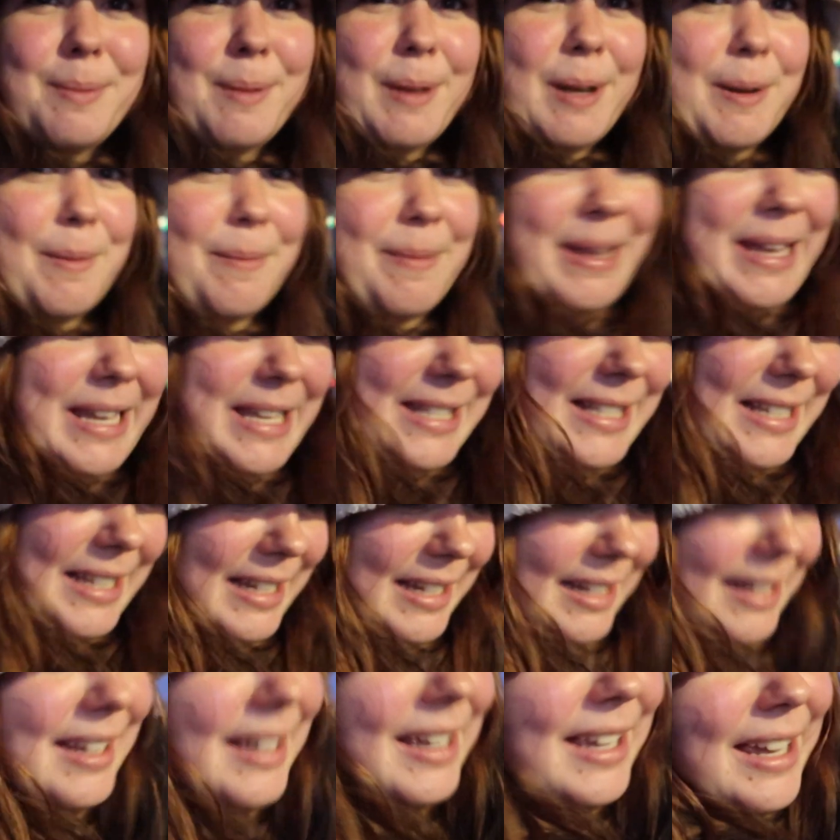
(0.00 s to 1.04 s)
been
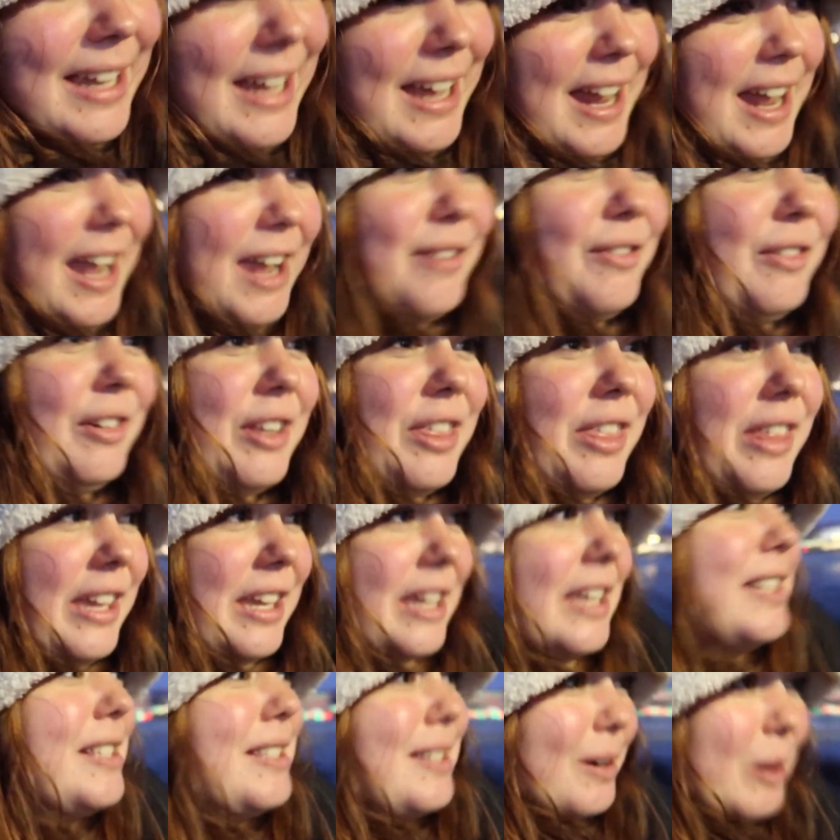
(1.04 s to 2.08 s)
amazing.
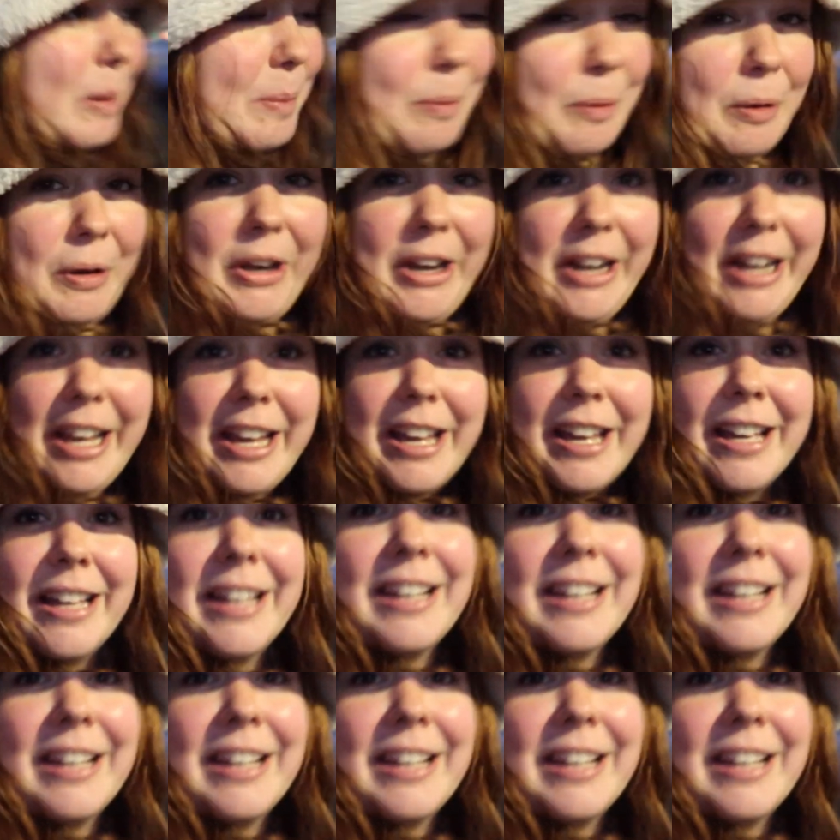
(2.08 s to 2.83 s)
Everything is so pretty.